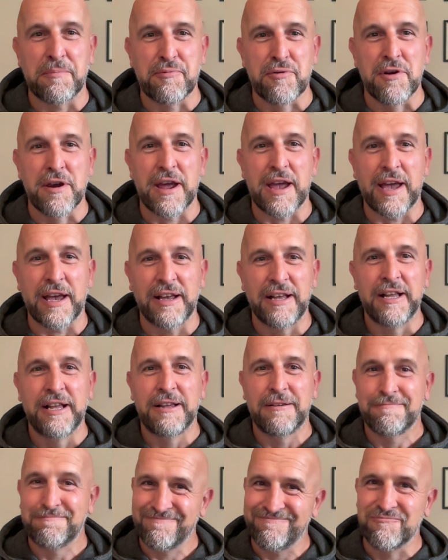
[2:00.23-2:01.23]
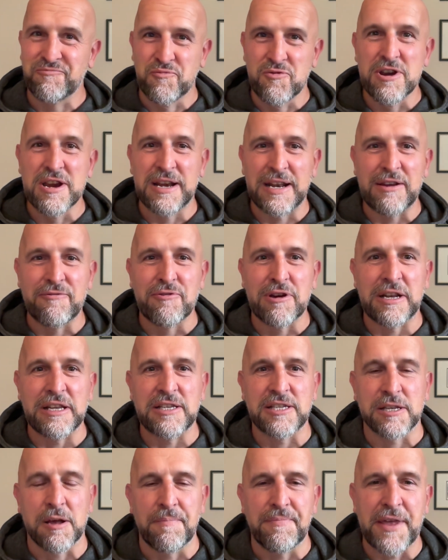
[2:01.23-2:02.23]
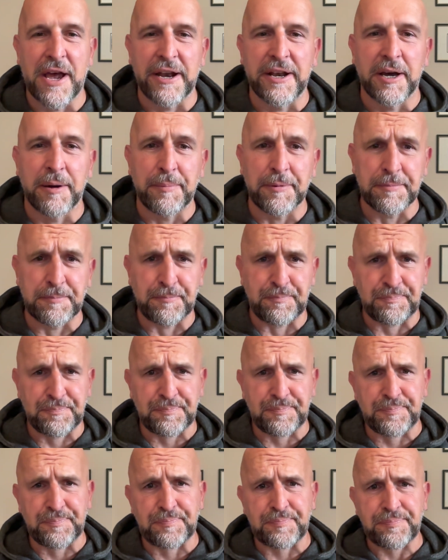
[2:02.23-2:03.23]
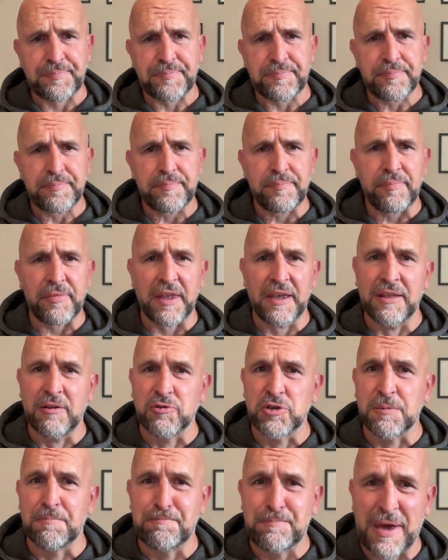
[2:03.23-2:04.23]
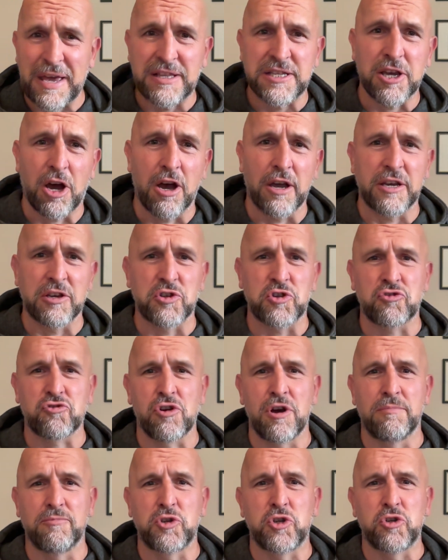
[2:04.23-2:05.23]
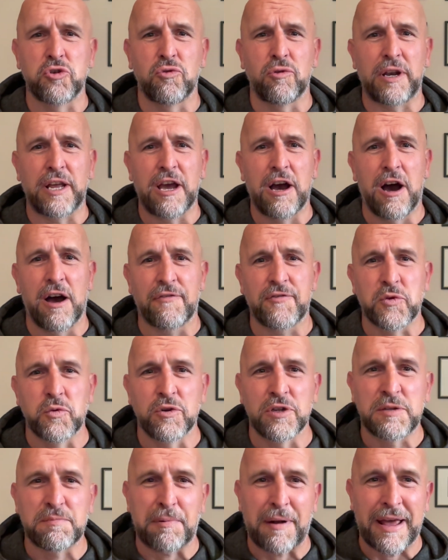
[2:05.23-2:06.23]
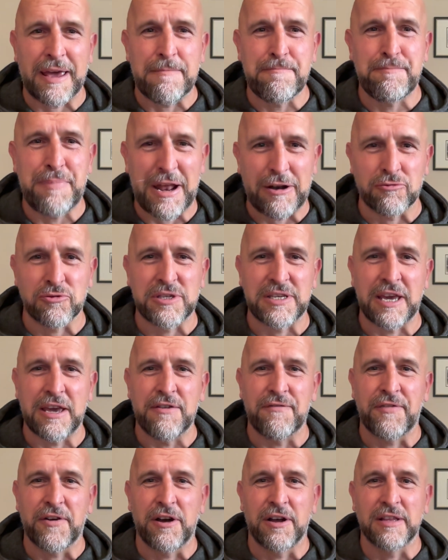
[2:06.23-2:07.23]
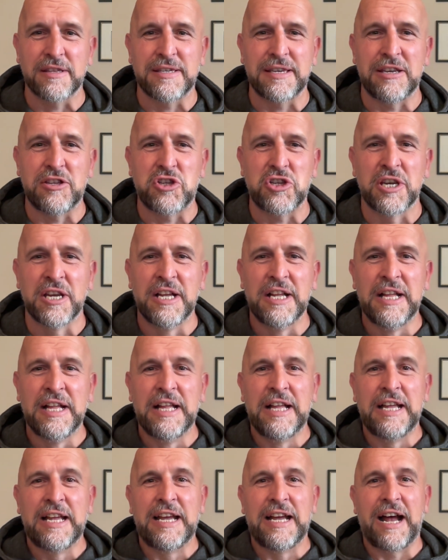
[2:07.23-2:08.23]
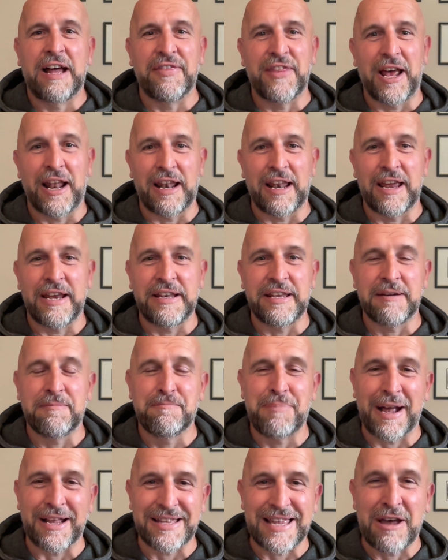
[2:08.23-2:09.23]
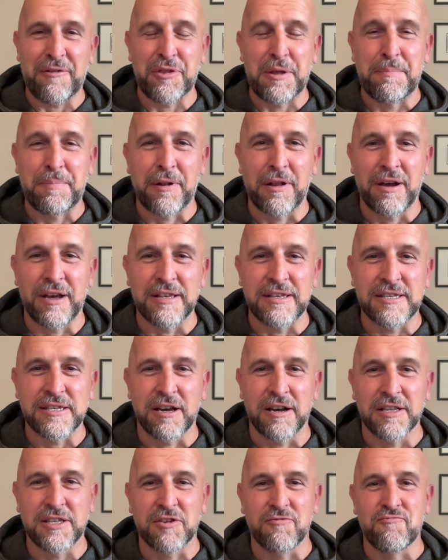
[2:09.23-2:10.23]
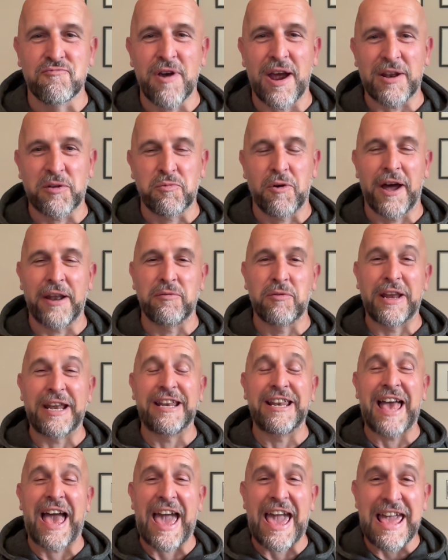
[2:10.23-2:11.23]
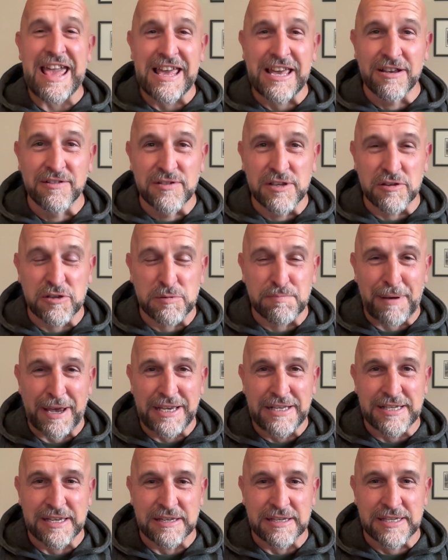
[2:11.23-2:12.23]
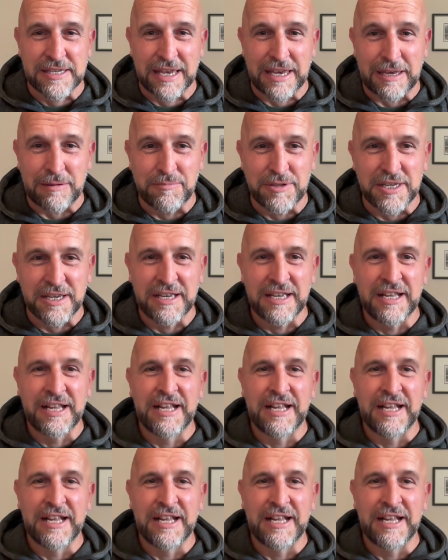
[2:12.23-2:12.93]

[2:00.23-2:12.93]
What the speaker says: Deprez really summed that up. There was a big Tiger scrum shortly afterwards, playing penalty advantage. And that led back down the blind side to Radwan in acres of space, it seemed,